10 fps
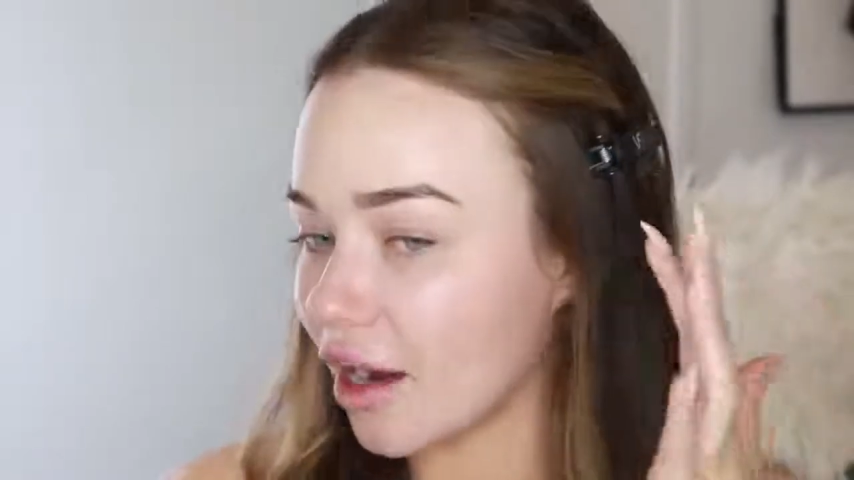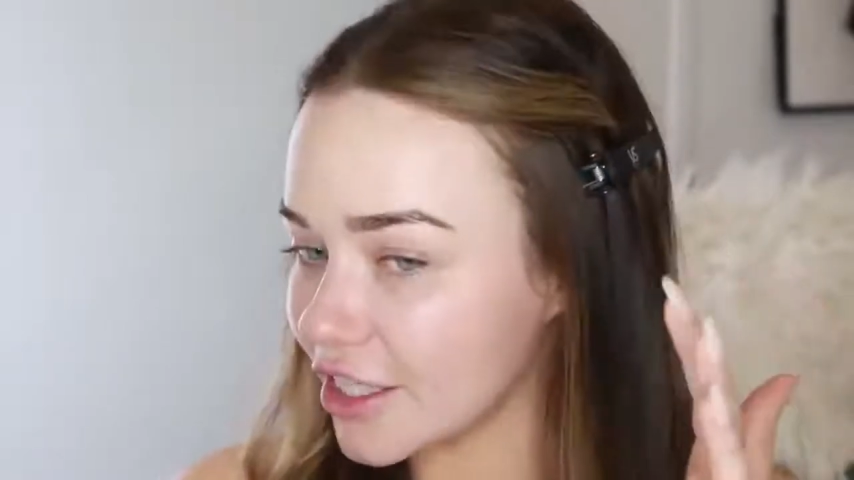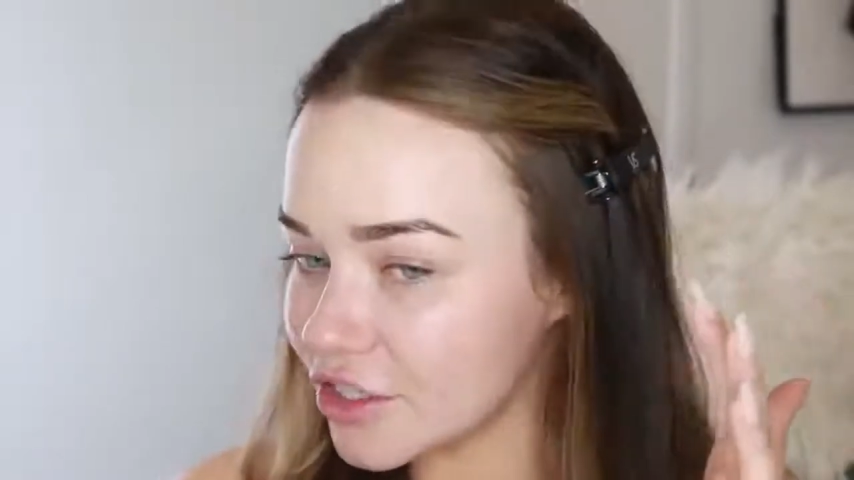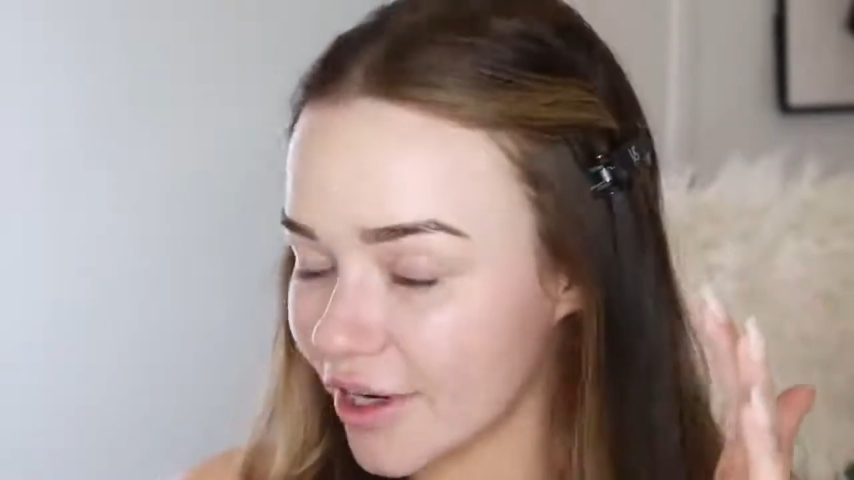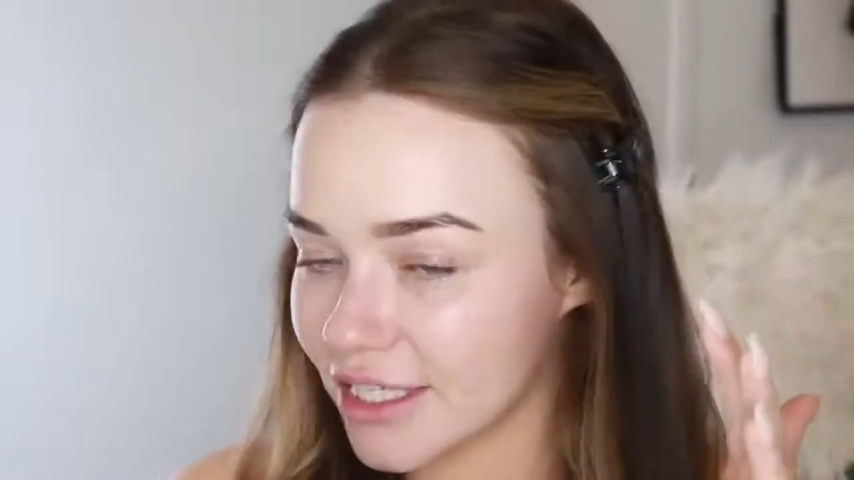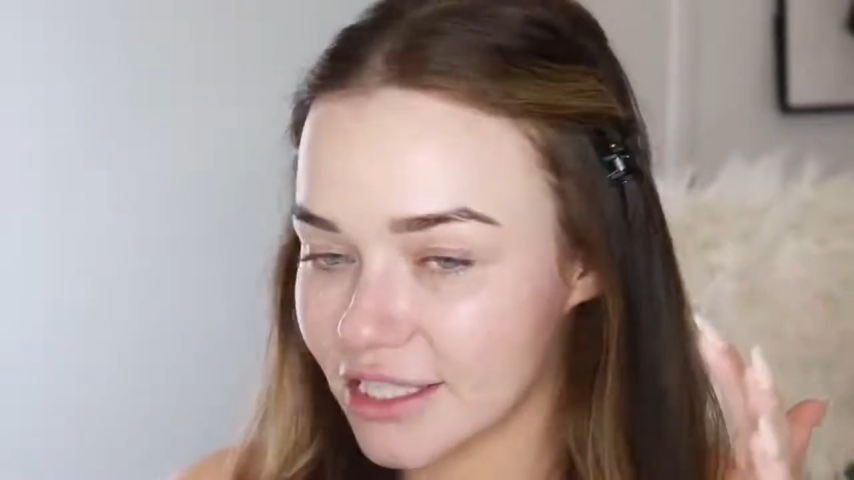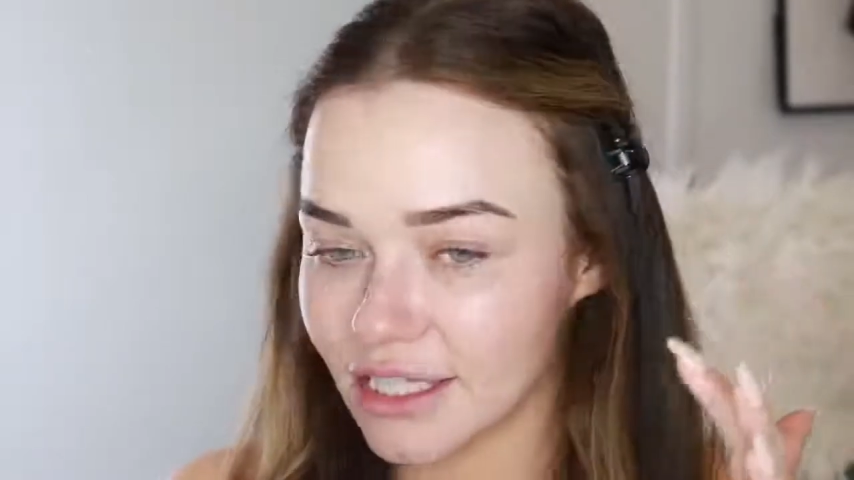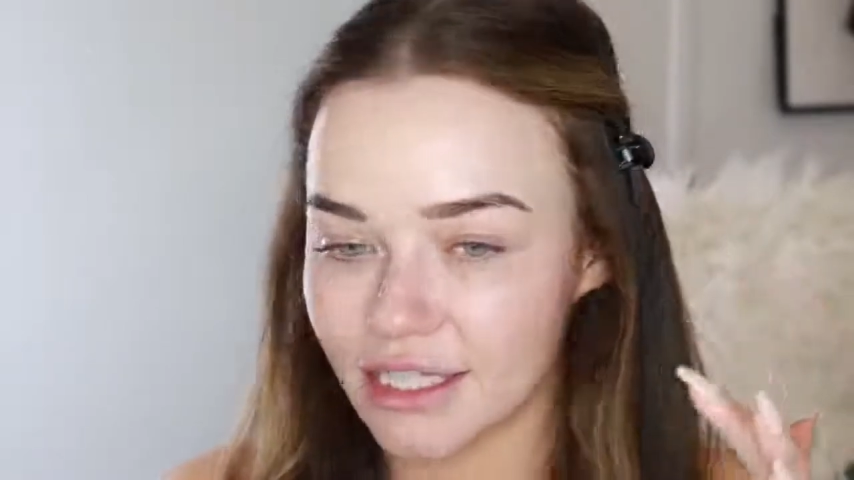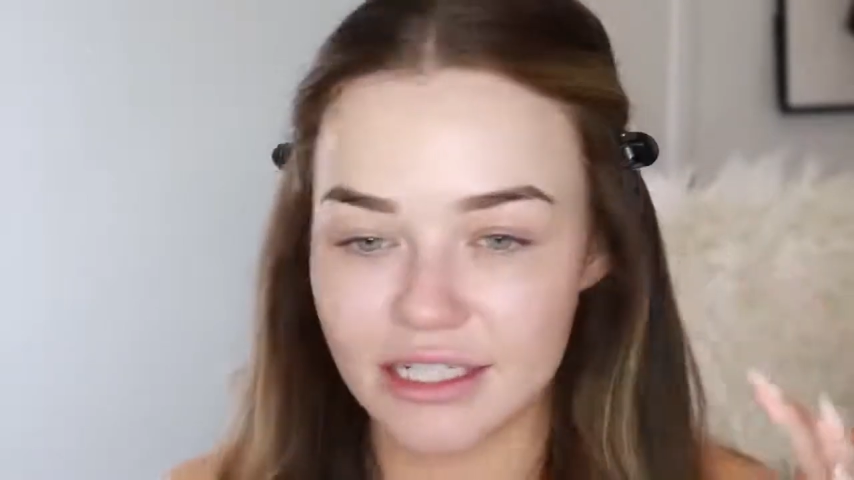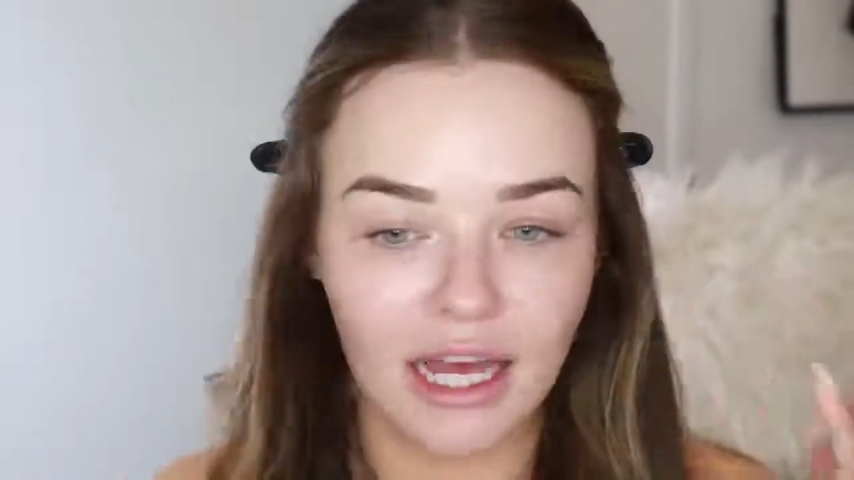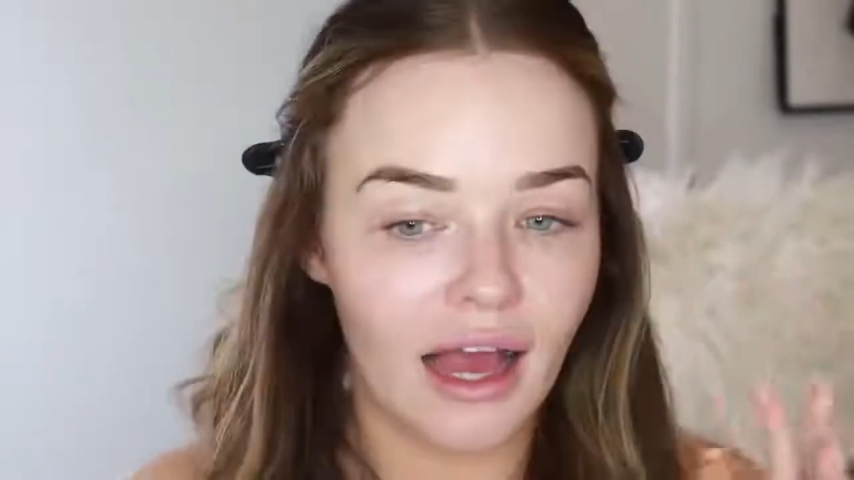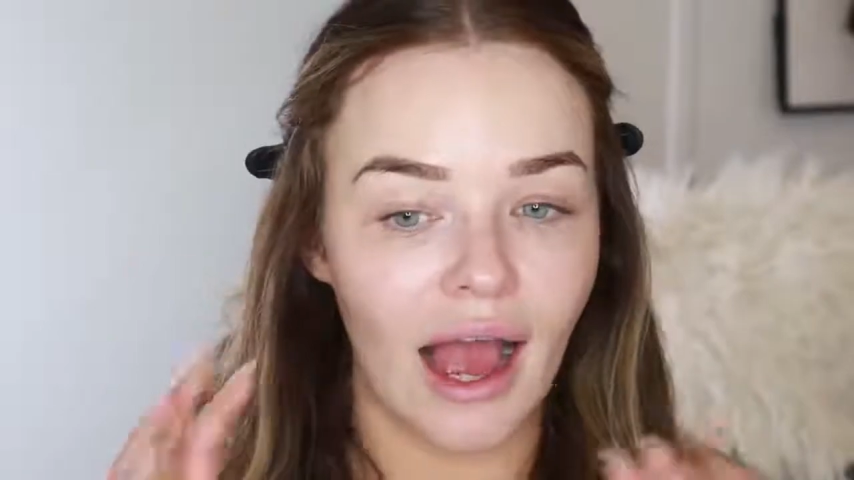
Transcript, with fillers: hydrated,